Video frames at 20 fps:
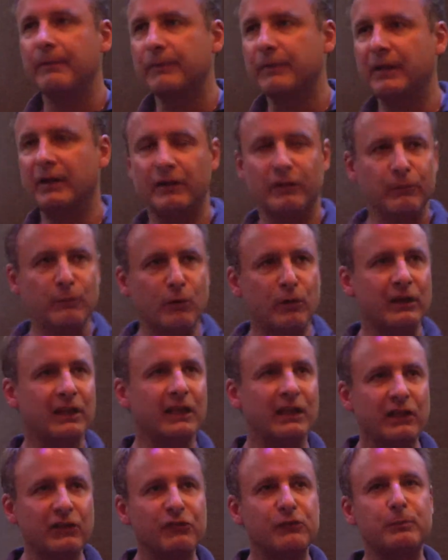There are more
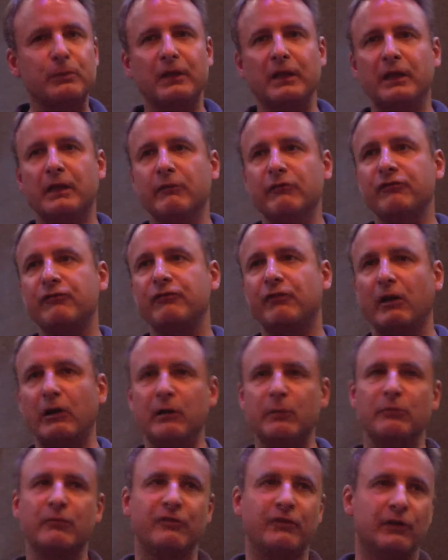kids playing
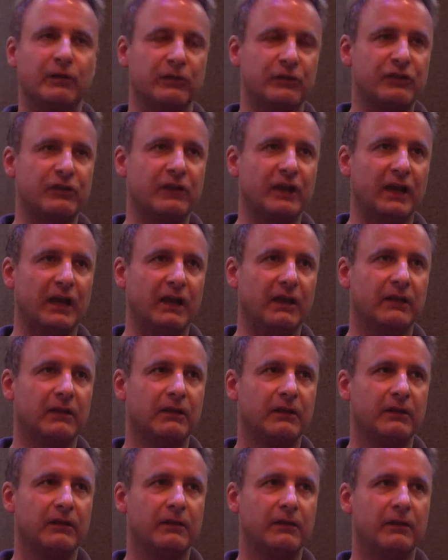Farmville today
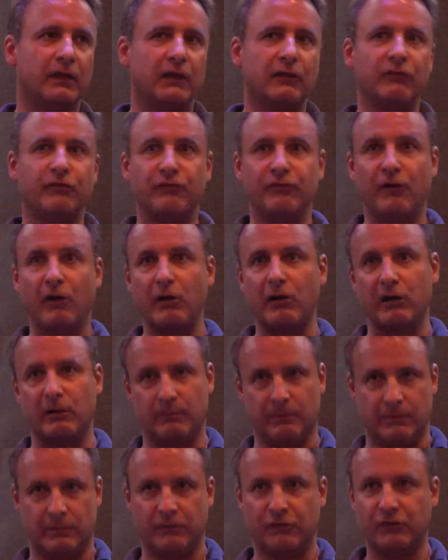than Farm
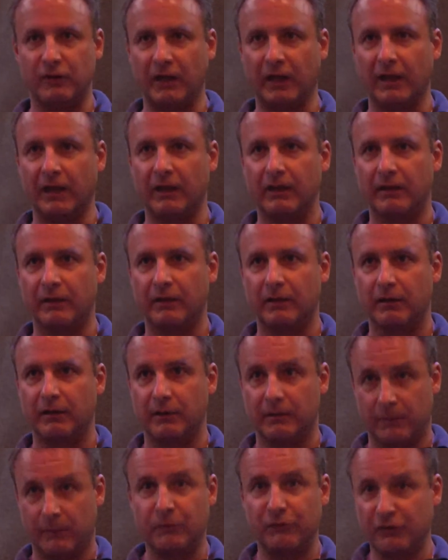today.
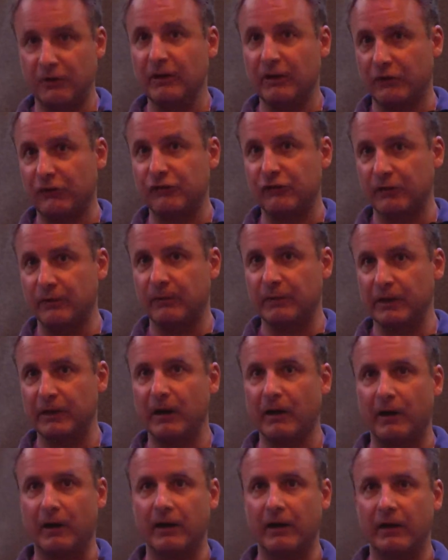I'm serious, they really
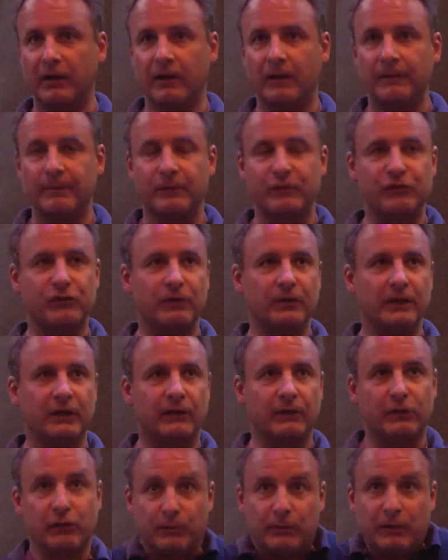are. So,
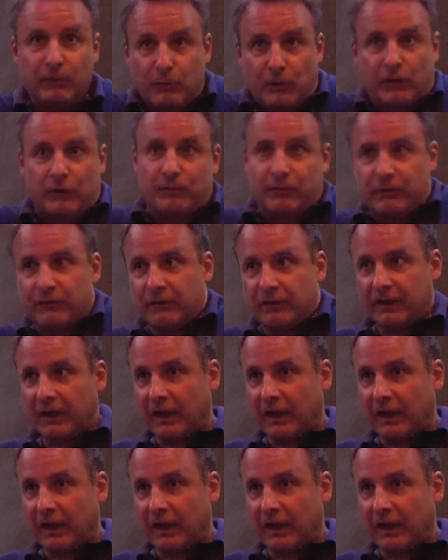could we work with the